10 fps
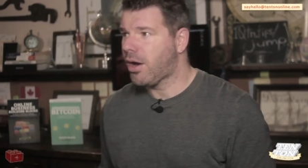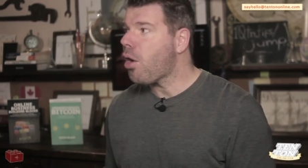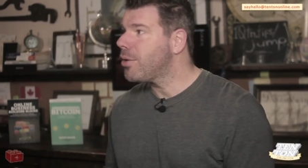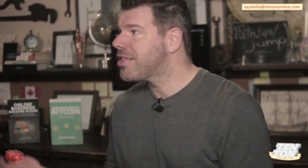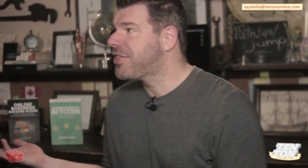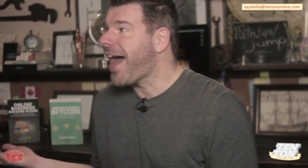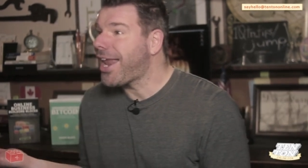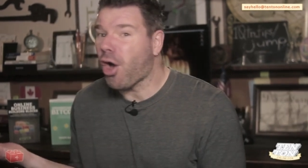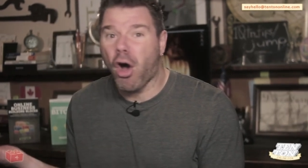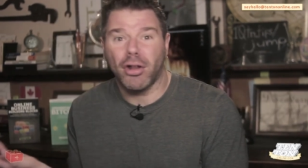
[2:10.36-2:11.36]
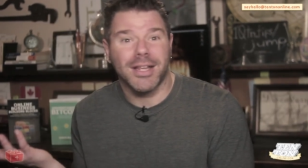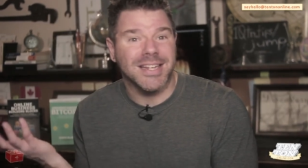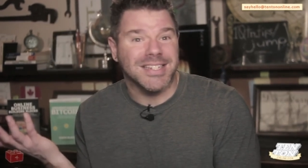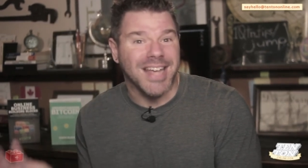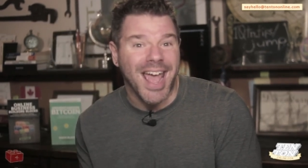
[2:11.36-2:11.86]
Oh, is that all
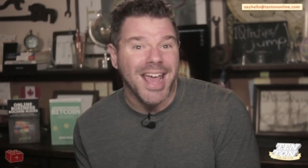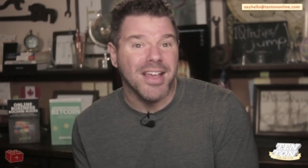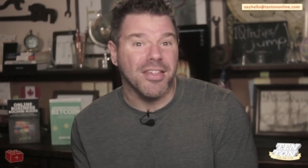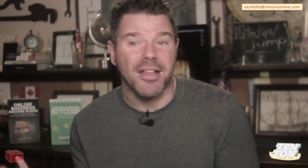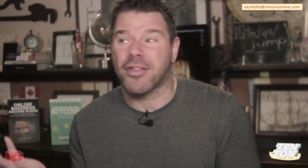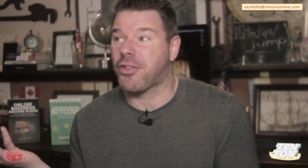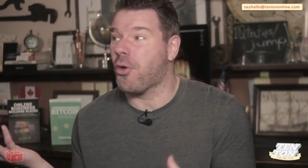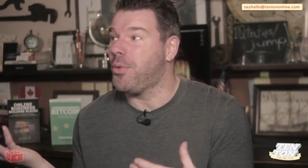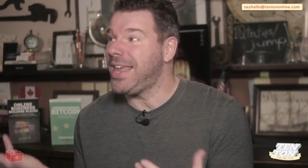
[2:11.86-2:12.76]
it takes? It's so